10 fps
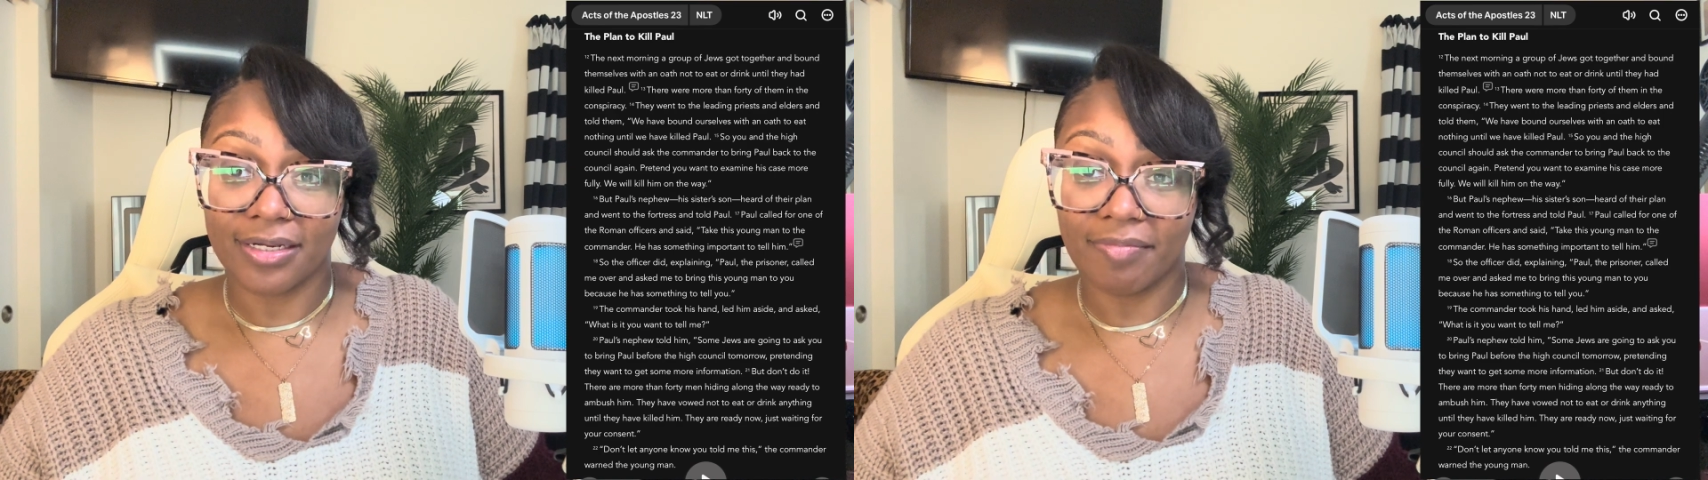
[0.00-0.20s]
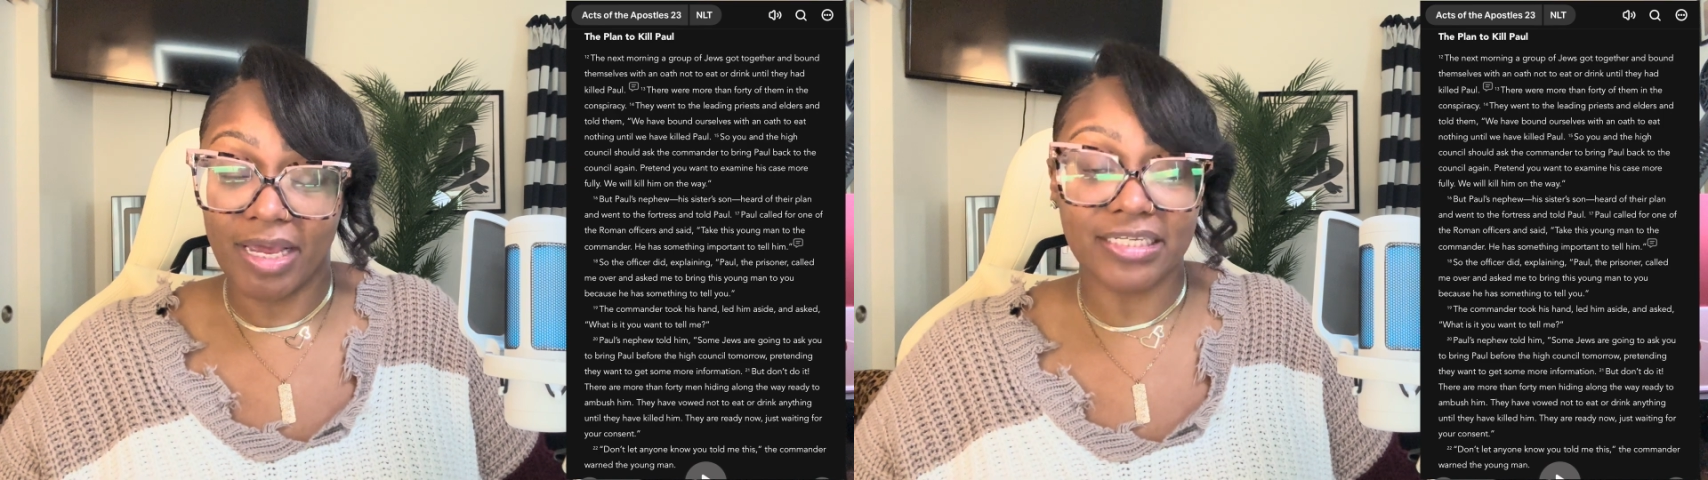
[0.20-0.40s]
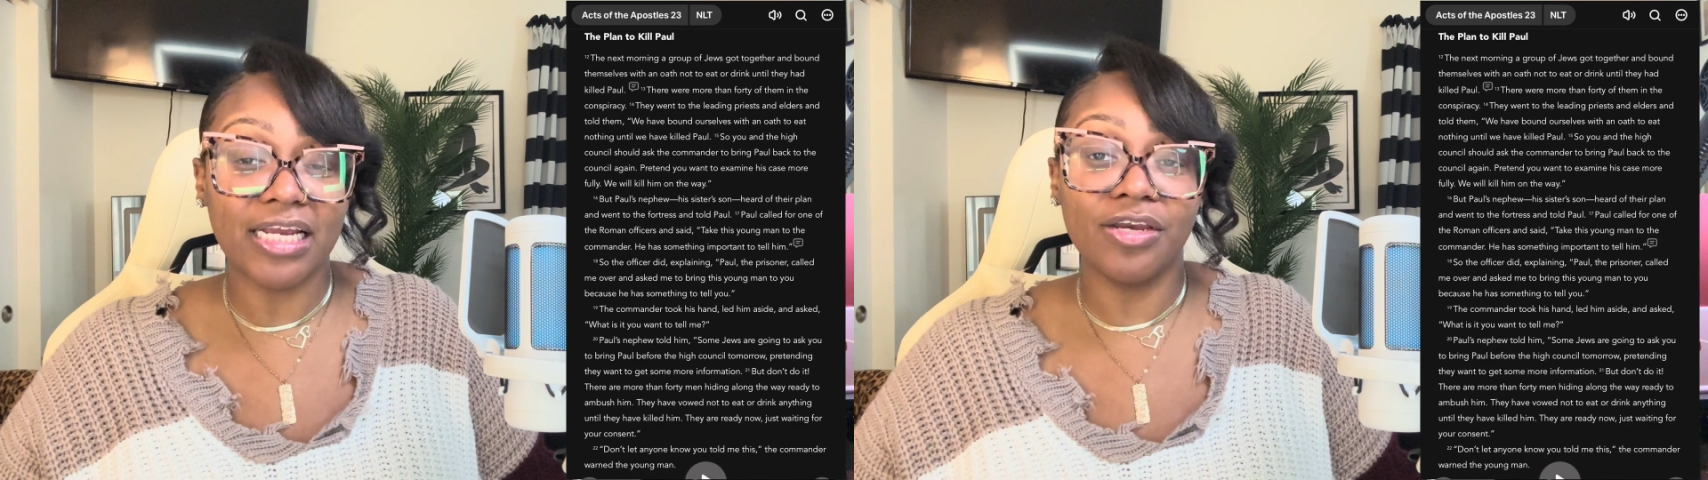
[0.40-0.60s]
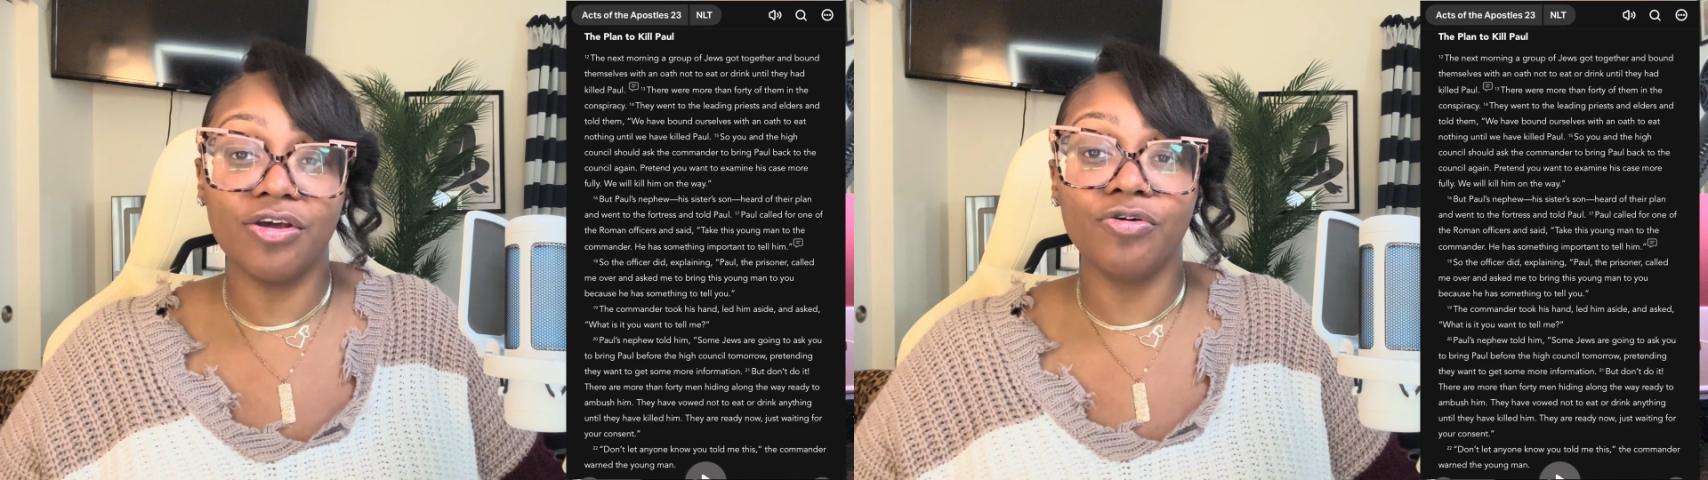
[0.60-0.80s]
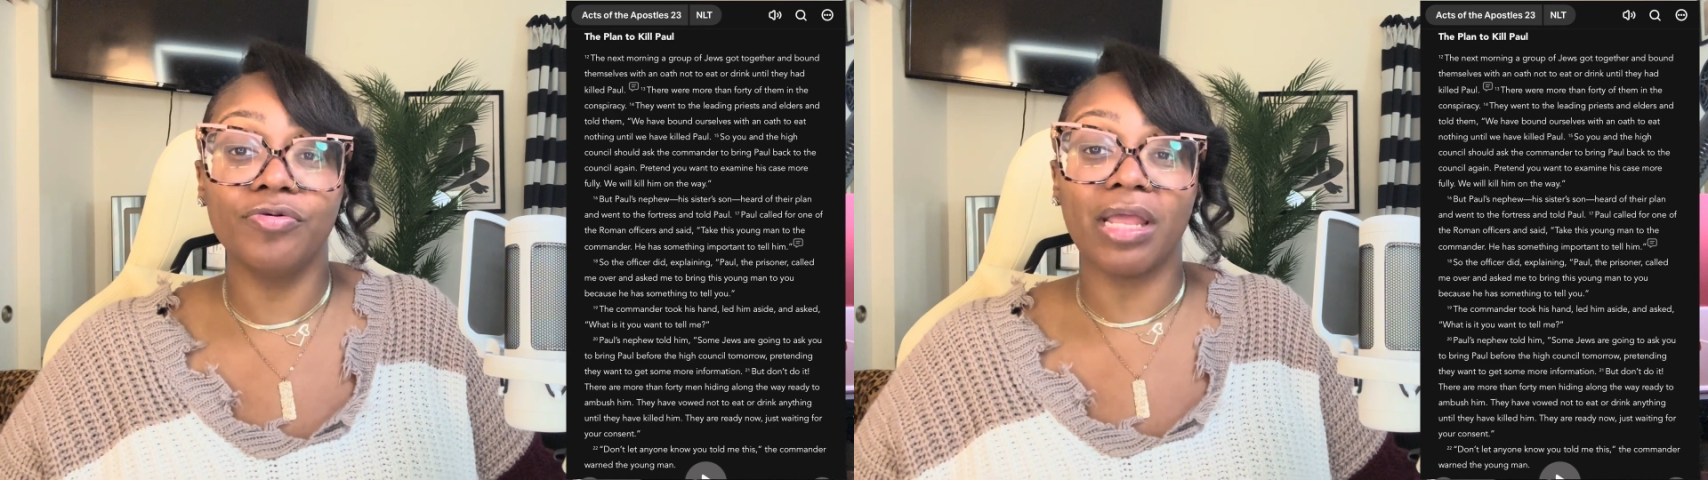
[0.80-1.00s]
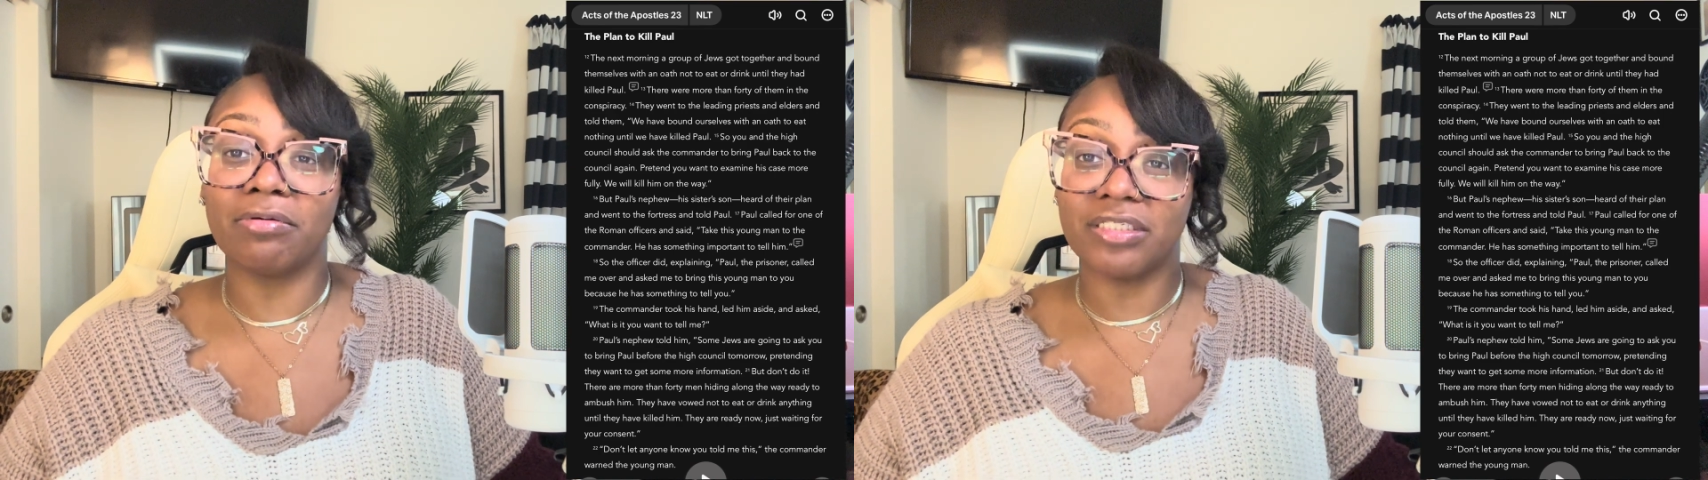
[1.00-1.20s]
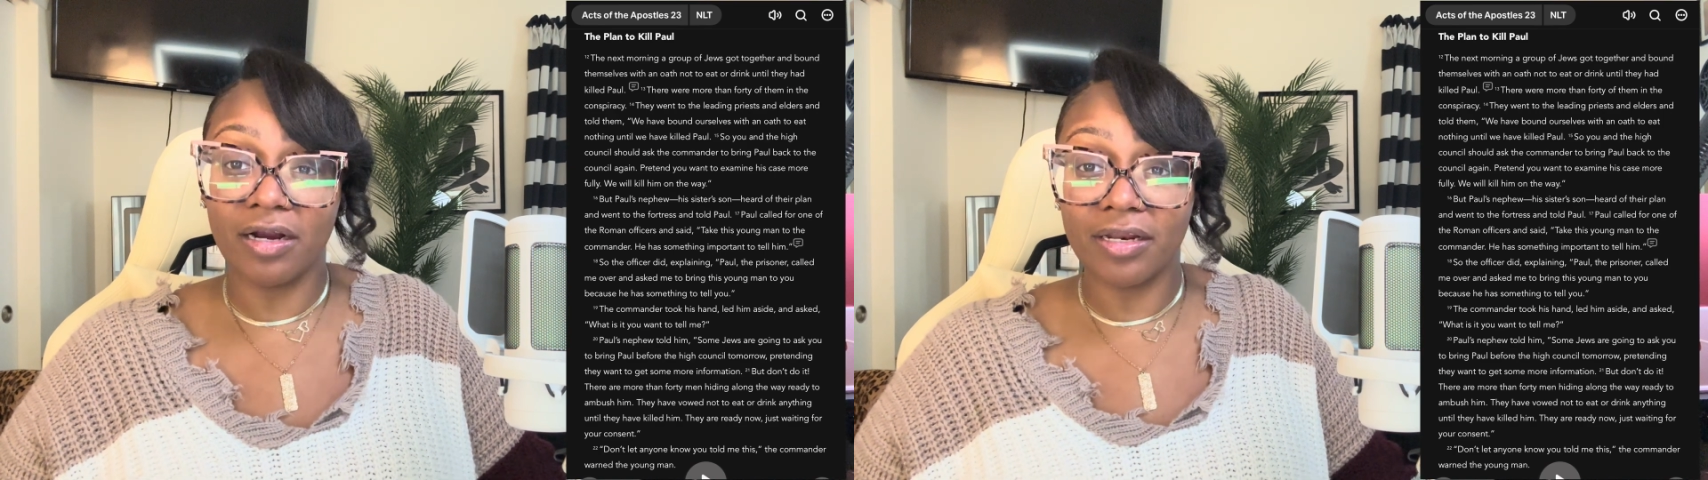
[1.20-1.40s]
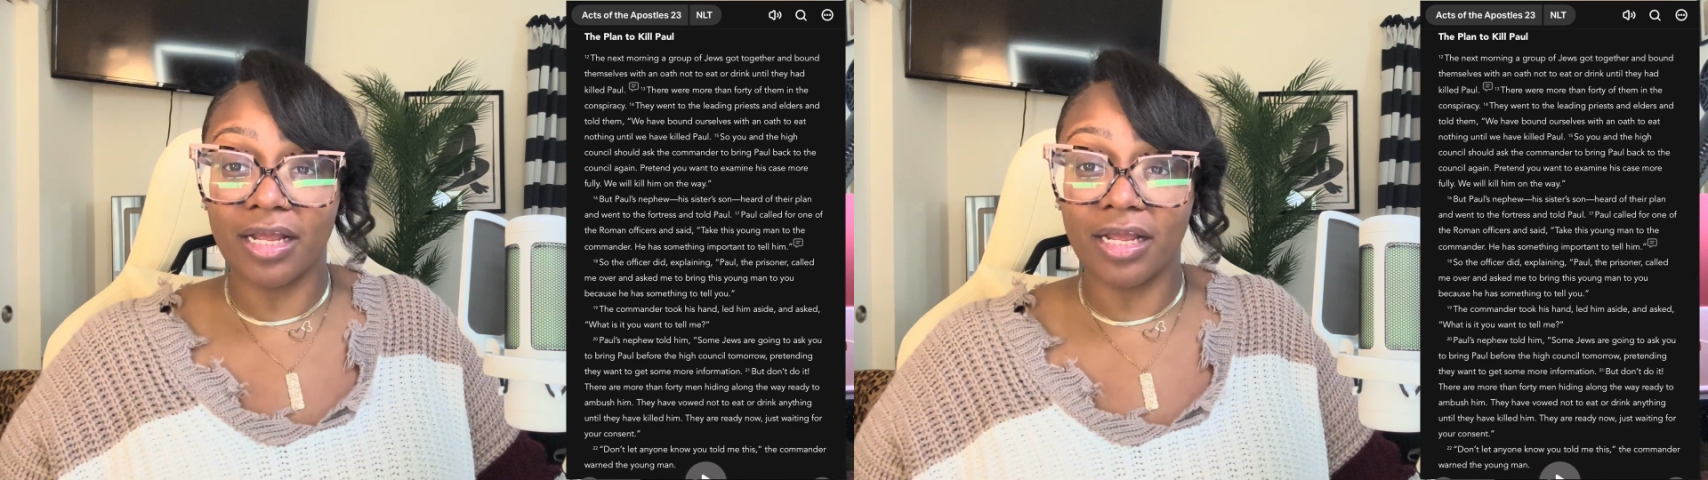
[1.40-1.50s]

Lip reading: Because he knew they was dirty.